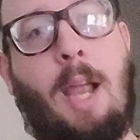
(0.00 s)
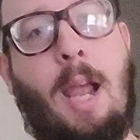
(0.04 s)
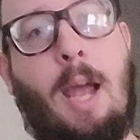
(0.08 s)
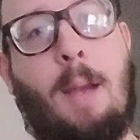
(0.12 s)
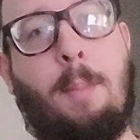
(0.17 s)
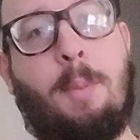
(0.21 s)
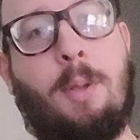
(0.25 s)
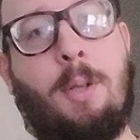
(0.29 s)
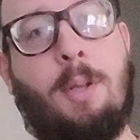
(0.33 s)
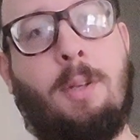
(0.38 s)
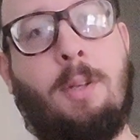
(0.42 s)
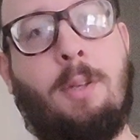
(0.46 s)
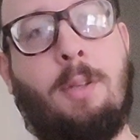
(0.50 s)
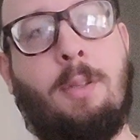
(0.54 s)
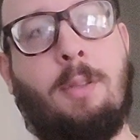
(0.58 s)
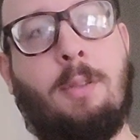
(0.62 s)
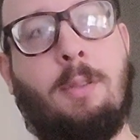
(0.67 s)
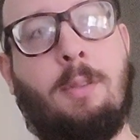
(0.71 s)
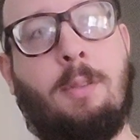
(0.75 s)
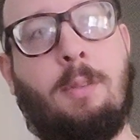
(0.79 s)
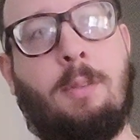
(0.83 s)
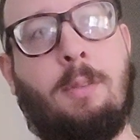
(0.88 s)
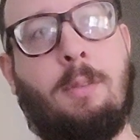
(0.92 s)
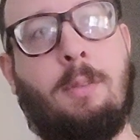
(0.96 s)
happen
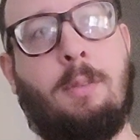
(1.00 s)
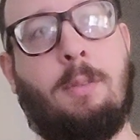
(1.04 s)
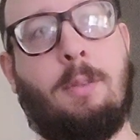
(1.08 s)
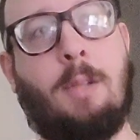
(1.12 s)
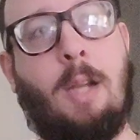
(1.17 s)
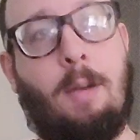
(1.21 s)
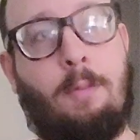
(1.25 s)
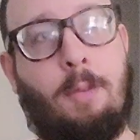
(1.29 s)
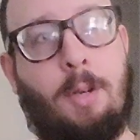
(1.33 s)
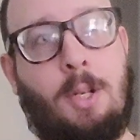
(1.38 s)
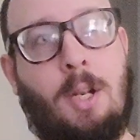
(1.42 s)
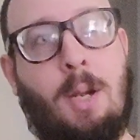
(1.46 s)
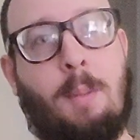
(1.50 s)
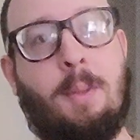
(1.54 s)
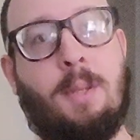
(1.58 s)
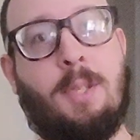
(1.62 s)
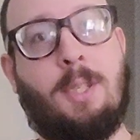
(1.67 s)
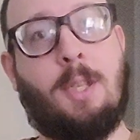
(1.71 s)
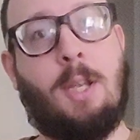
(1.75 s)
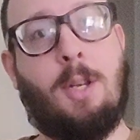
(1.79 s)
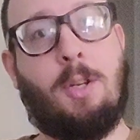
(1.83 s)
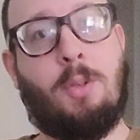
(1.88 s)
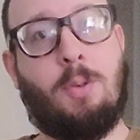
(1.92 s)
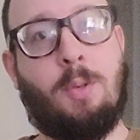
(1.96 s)
every couple of
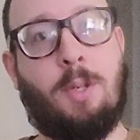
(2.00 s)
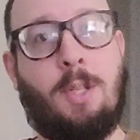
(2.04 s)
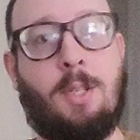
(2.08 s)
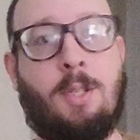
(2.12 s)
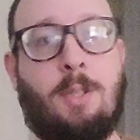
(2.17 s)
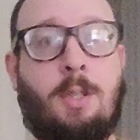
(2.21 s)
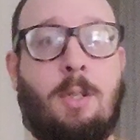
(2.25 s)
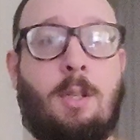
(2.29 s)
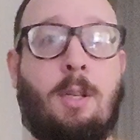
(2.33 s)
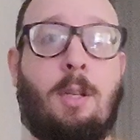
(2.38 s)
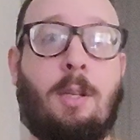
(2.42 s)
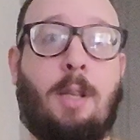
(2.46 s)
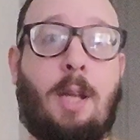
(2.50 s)
centuries.